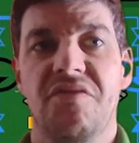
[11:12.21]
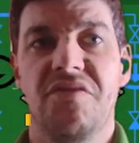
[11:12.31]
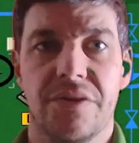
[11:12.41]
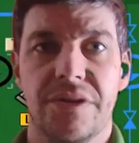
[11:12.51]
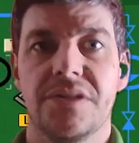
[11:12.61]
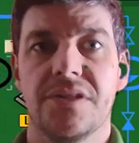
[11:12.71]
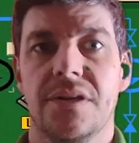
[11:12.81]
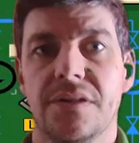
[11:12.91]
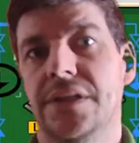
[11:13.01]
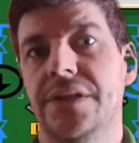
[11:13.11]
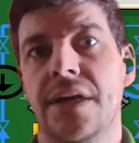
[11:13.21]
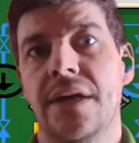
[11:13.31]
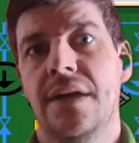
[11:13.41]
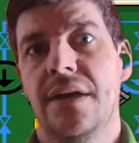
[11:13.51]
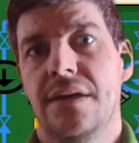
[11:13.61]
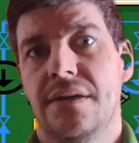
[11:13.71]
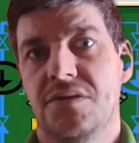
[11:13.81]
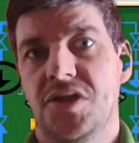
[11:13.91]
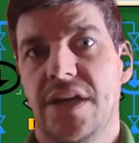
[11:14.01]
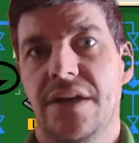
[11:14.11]
very solid
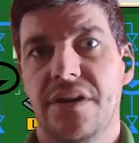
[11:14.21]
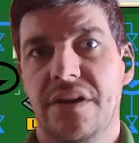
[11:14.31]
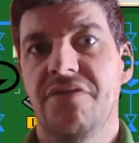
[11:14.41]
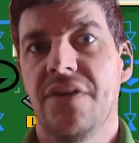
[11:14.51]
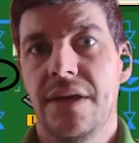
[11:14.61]
set of